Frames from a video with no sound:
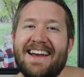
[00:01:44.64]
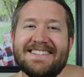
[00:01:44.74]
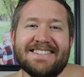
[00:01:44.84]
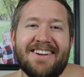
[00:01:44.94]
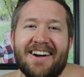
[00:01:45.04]

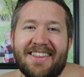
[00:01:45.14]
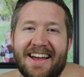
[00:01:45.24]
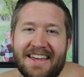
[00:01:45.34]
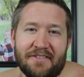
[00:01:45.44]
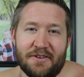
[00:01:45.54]
it's not
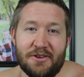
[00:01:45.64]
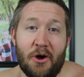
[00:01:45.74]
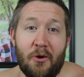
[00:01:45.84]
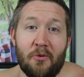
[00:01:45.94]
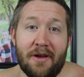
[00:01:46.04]
like if
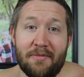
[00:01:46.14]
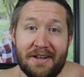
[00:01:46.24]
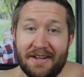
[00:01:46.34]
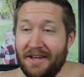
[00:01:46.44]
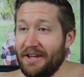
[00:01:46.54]
adult
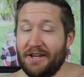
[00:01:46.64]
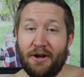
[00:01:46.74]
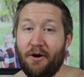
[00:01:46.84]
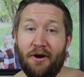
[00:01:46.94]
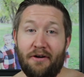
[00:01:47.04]
women,
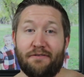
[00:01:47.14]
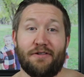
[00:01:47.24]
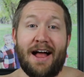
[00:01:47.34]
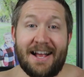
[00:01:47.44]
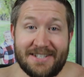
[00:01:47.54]
you know,
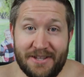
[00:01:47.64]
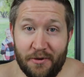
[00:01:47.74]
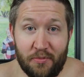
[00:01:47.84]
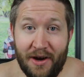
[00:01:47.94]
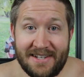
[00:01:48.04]
flash
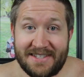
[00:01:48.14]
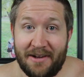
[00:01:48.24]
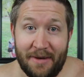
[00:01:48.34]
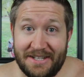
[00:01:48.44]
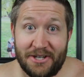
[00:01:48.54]
their breasts
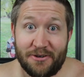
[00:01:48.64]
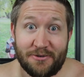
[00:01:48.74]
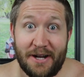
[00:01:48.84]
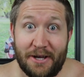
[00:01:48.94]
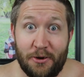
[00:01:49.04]
at my
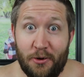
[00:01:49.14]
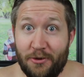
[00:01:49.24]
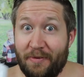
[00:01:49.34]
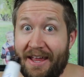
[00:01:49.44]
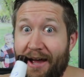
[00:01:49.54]
children, I could
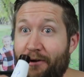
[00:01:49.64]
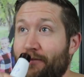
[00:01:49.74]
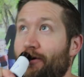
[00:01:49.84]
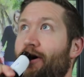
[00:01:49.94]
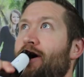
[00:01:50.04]
hold them
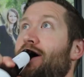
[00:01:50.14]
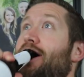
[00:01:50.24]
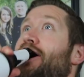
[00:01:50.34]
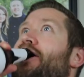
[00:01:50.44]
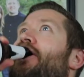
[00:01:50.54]

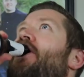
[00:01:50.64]
accountable.